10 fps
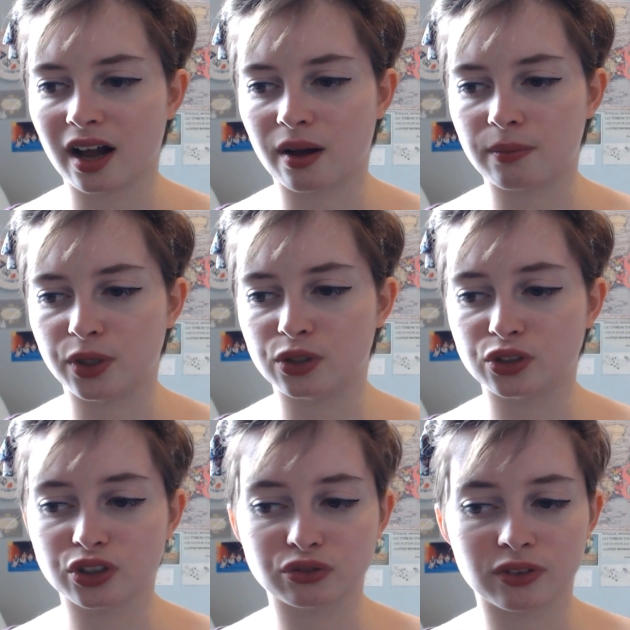
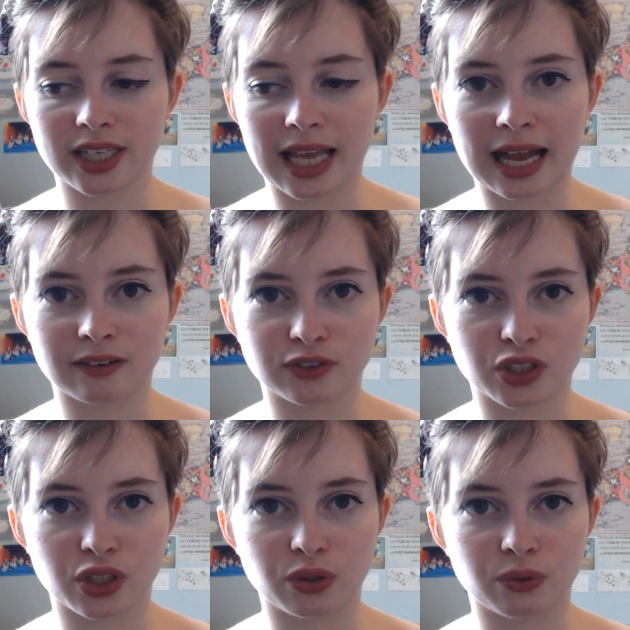You just really have
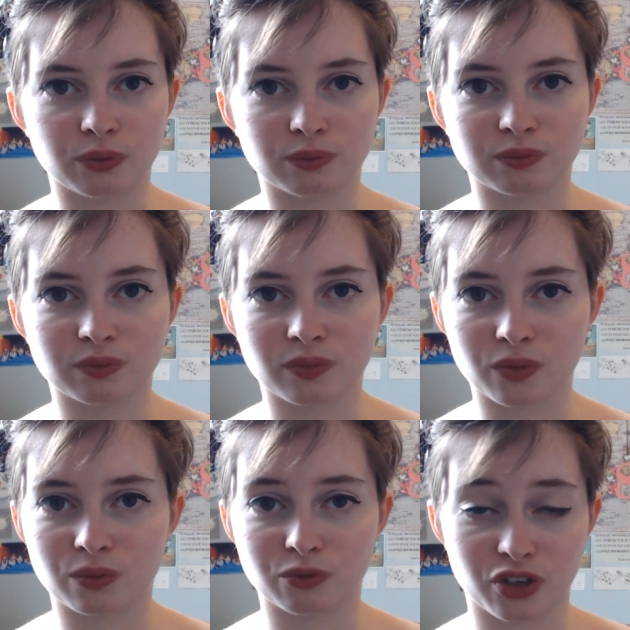to
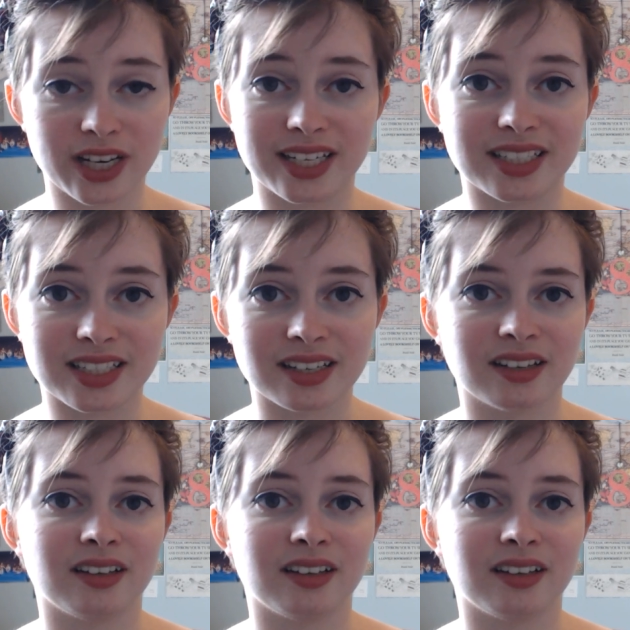read.